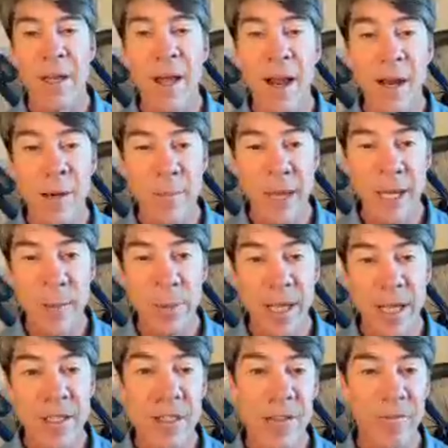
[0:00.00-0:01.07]
Iron Man
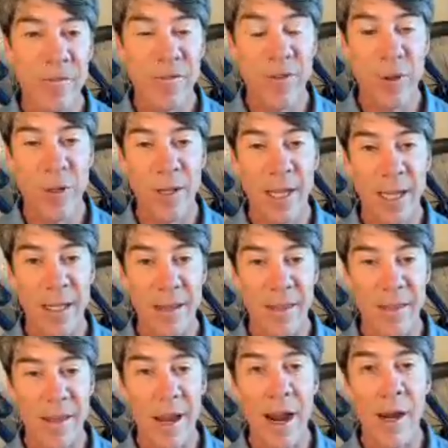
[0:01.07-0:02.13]
plans and full
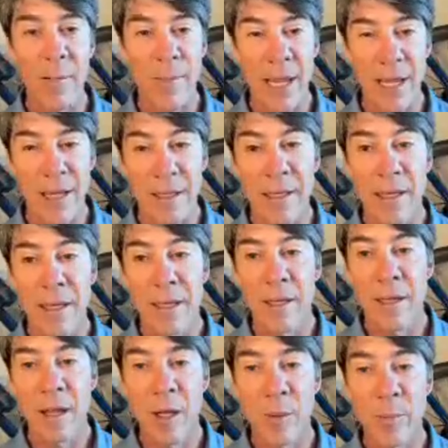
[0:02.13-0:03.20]
length Iron Man
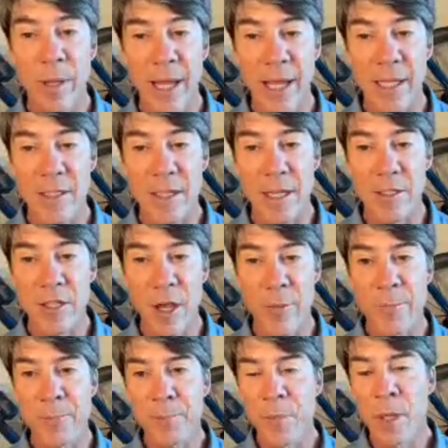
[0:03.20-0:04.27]
uh, plans. And
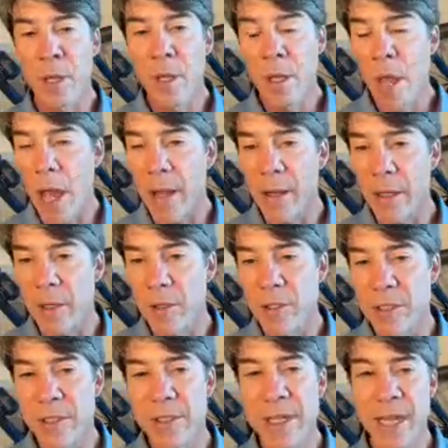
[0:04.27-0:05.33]
so, I,
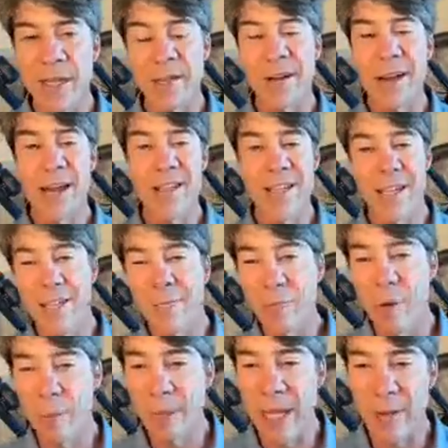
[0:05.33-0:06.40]
Dan, you're asking
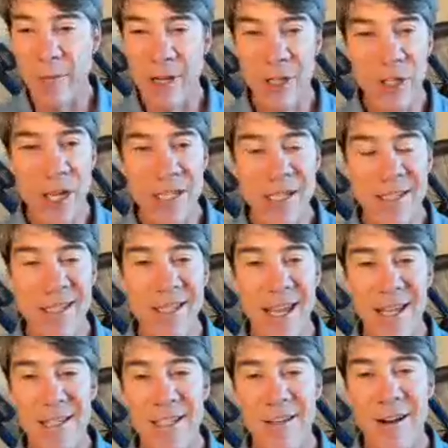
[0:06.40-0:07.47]
repeat what Justin
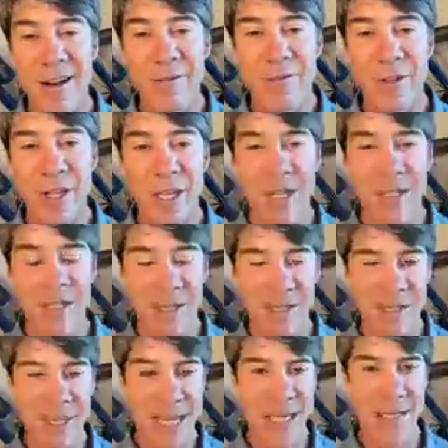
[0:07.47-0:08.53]
says. Sorry for the the
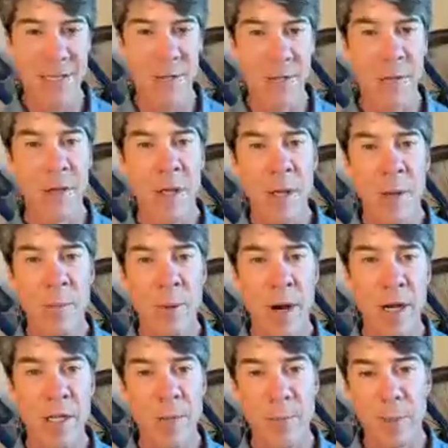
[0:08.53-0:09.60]
technical
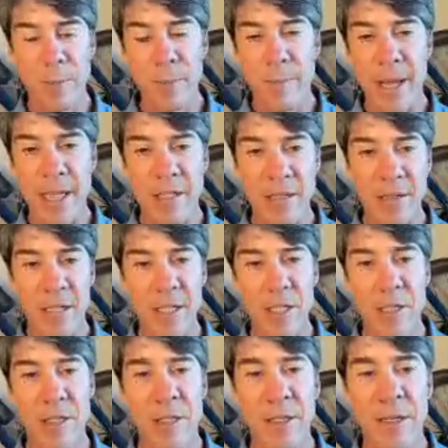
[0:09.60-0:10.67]
parts, but basically
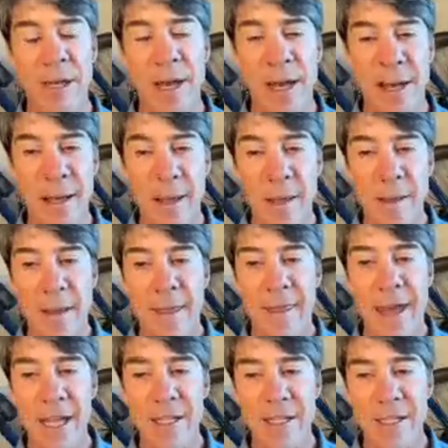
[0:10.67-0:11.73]
uh,
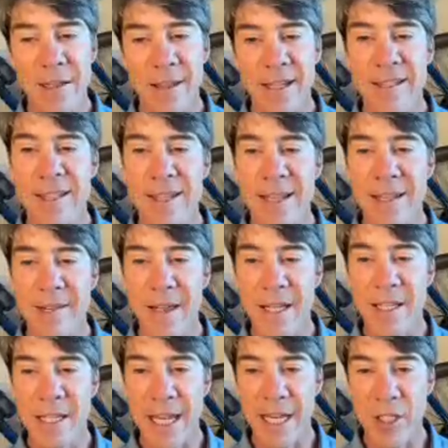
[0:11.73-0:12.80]
that's that's the
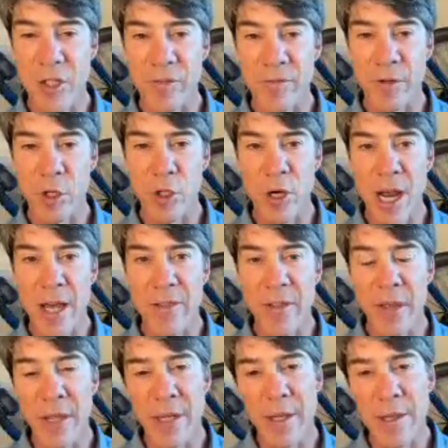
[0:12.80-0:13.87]
that's the answer for
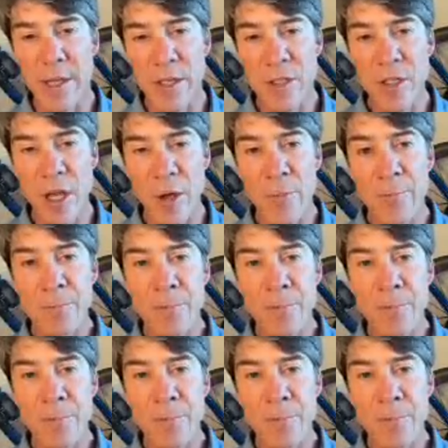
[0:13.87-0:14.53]
triathlon. And then so